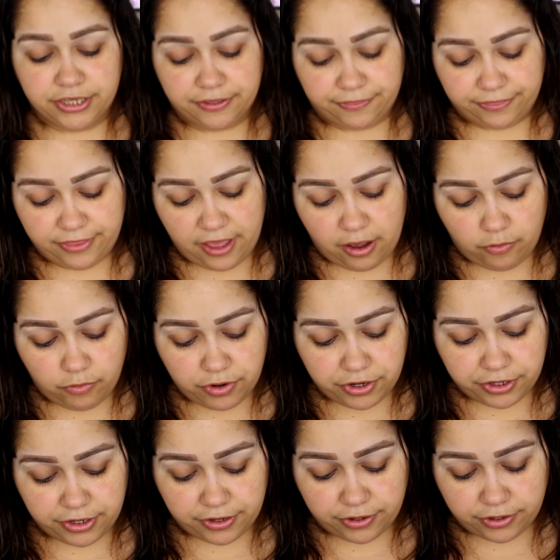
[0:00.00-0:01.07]
get that
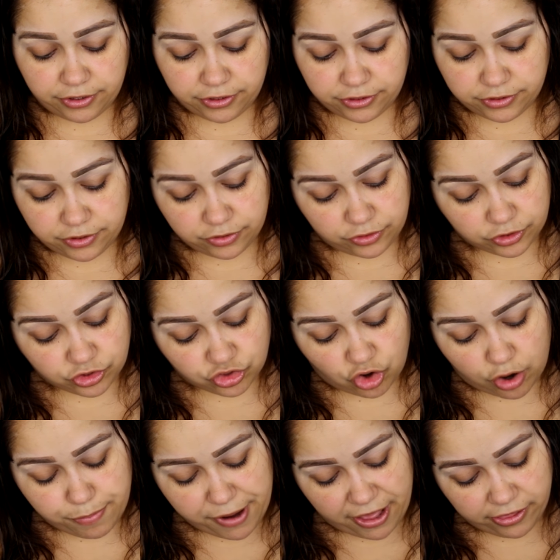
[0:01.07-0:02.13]
one, and the
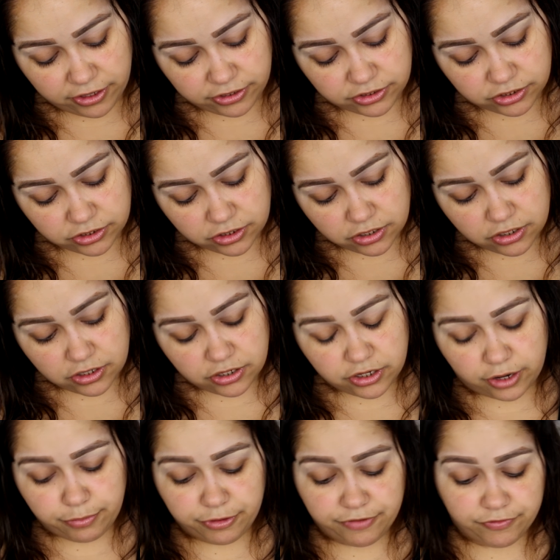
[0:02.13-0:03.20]
Star palette,
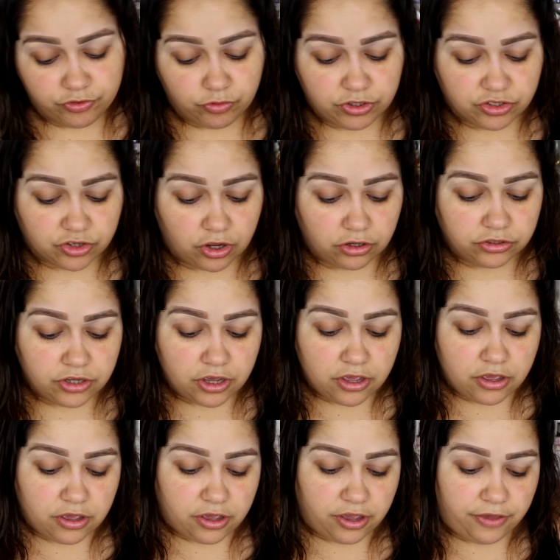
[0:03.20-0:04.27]
I believe is what it's called.
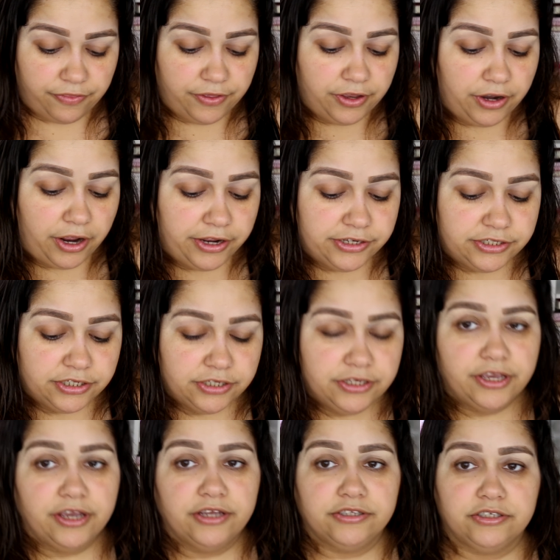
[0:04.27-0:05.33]
And then I did
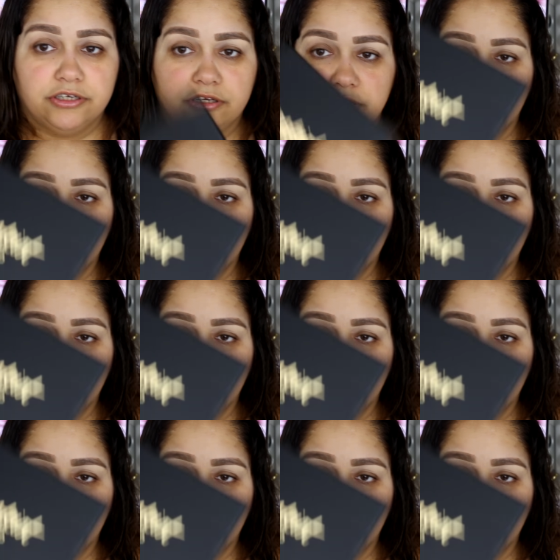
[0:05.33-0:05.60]
get